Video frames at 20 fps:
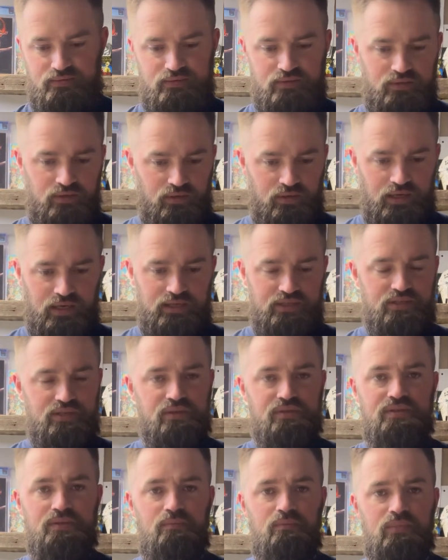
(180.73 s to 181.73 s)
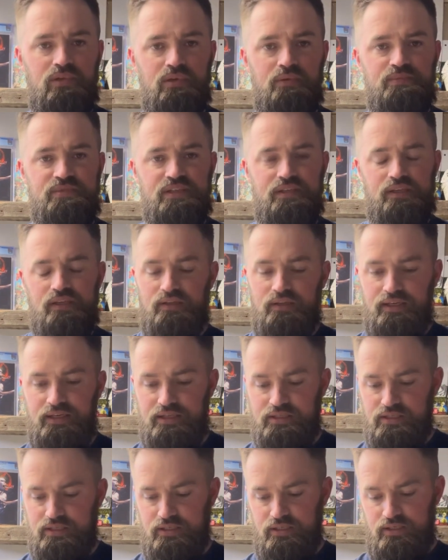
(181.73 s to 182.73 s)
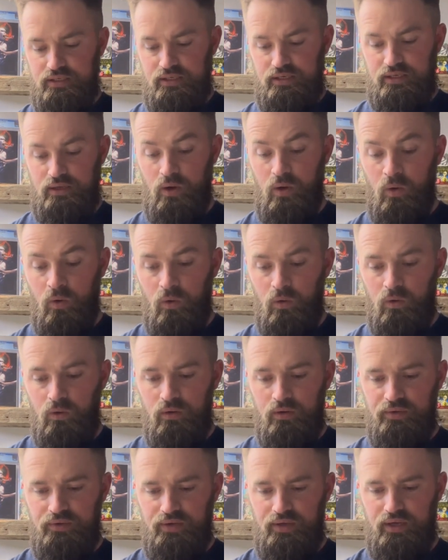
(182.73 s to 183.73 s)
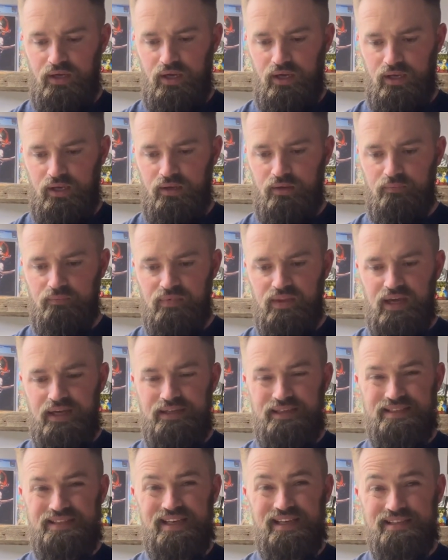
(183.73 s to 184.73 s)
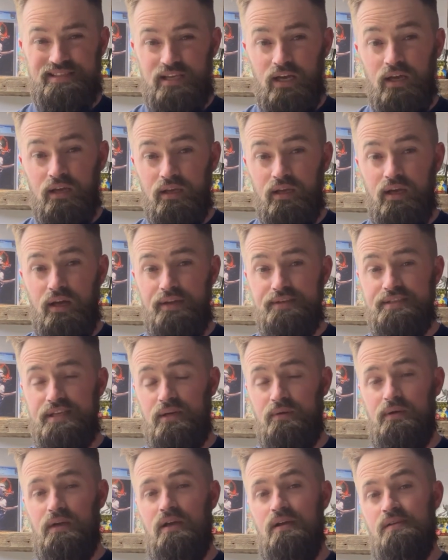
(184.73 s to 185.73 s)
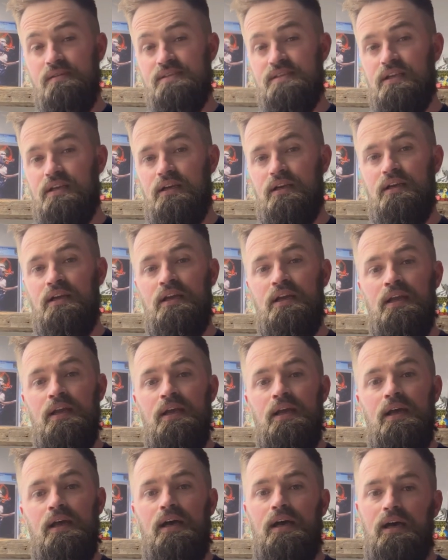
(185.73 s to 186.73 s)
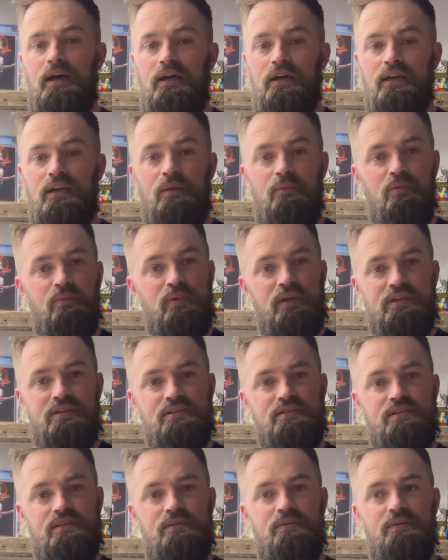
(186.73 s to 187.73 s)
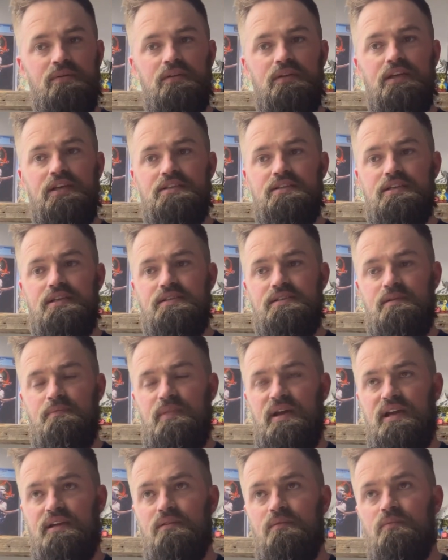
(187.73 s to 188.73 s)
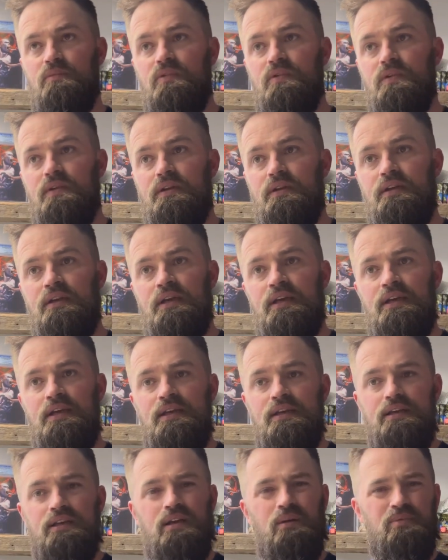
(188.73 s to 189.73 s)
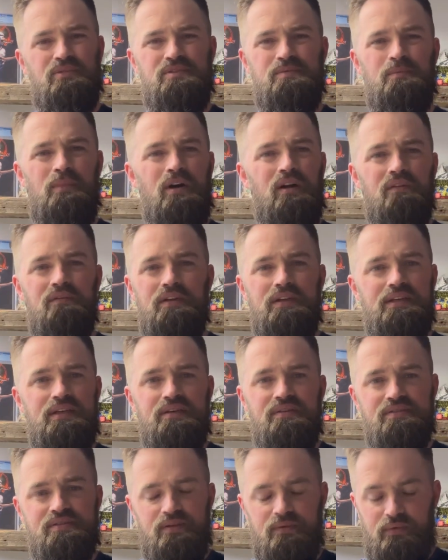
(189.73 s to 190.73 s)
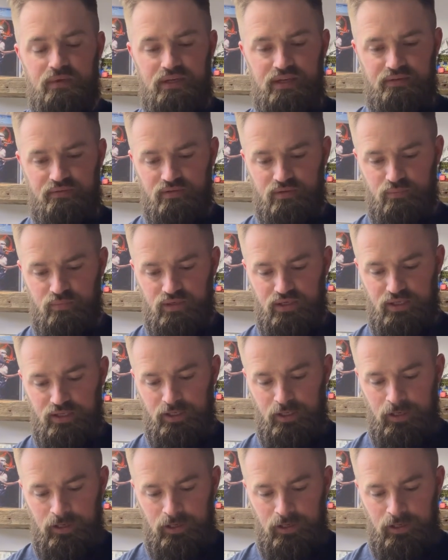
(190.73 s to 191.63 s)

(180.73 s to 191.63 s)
kind of show some blurbs of the collection in whole. I didn't take a ton of content while I was there. A couple pictures of the whole collection as I bagged and boarded, a couple small videos or whatever. But